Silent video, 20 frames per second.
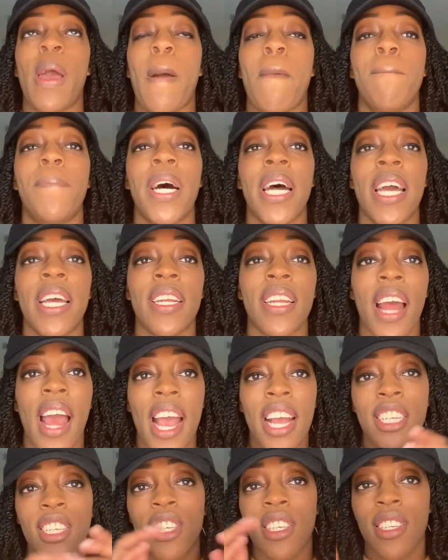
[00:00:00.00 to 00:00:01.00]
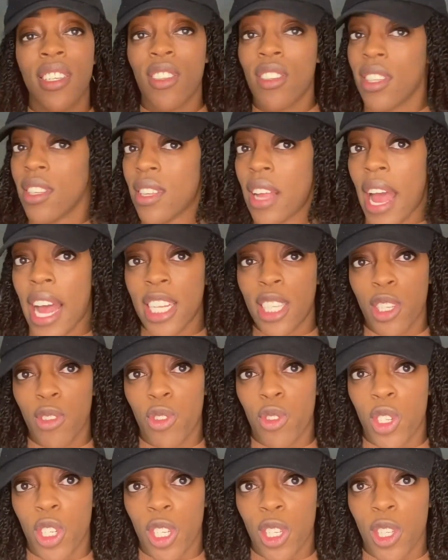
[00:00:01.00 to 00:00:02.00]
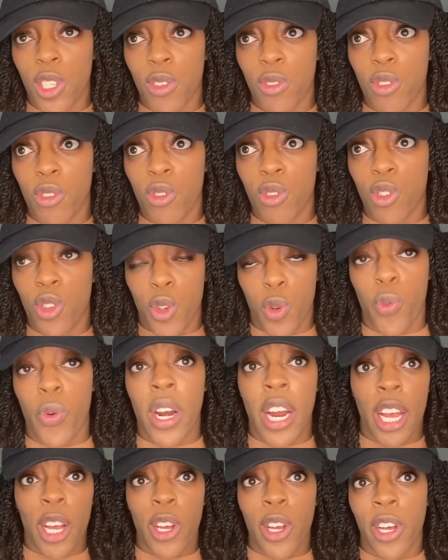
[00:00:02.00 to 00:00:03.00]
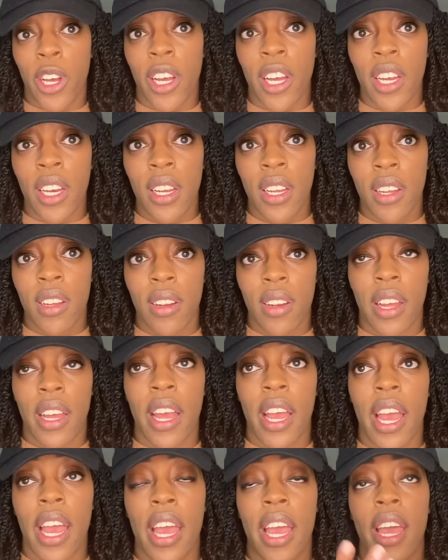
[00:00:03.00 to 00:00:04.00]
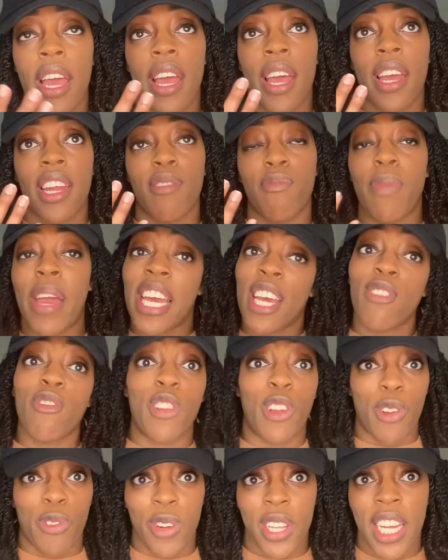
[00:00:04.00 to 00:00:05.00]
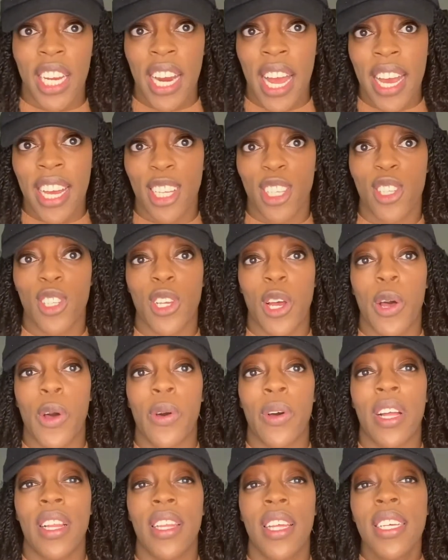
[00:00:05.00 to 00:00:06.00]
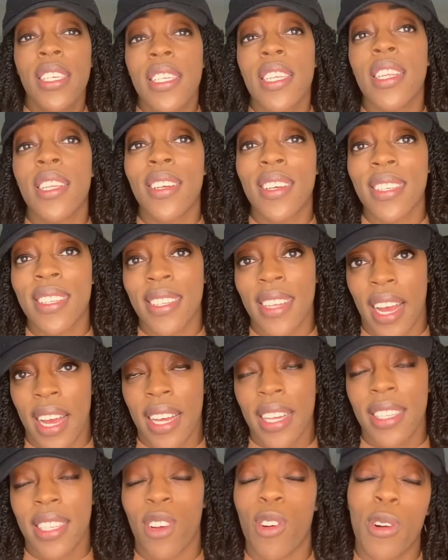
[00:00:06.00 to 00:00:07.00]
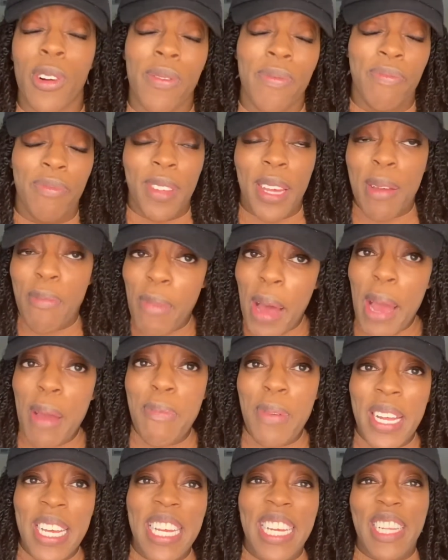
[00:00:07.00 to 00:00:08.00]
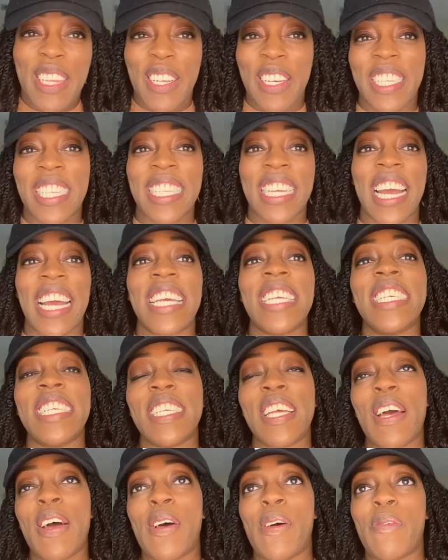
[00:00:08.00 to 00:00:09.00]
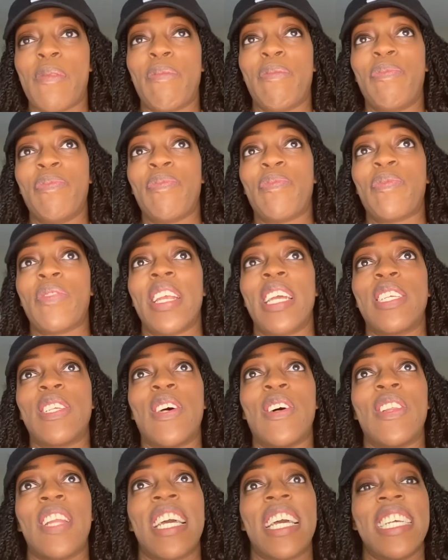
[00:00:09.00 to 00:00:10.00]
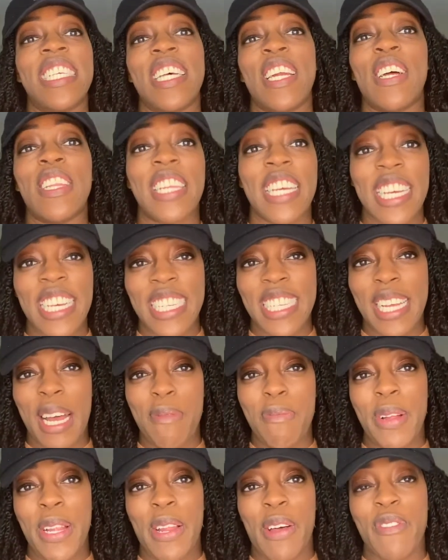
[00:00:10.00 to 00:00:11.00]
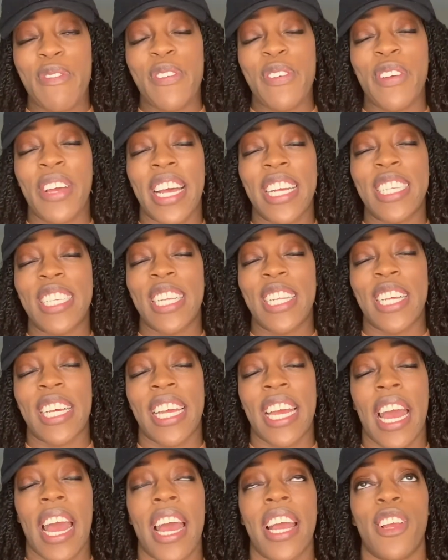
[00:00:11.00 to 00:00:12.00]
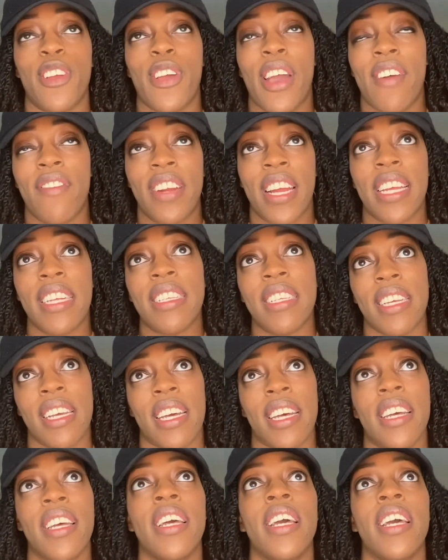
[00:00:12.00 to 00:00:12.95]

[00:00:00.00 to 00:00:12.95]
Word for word: But I just had to just do what I could and make it look really nice. So at least it looks nice, or in my opinion, it looks nice. Um, so like I said, I'll link it down below for you guys to look at. You have an idea.